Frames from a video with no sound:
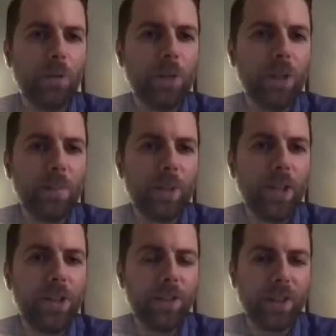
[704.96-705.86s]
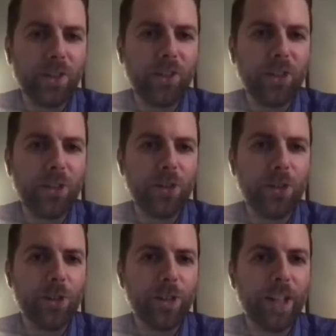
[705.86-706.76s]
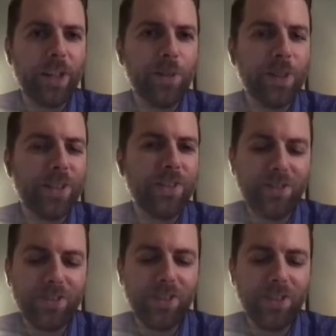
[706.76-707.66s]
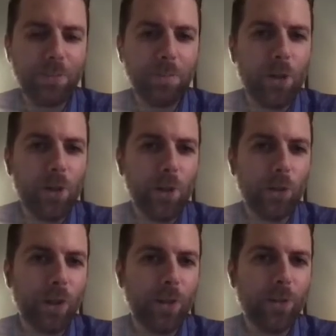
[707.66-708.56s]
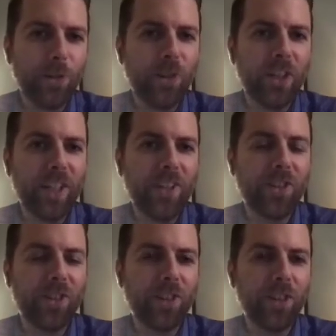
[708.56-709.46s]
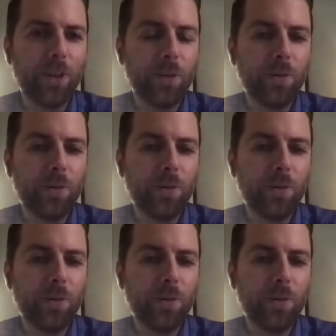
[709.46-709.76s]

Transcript: we played the Patriots. Julian Edelman, ball goes right through his hands, and I think it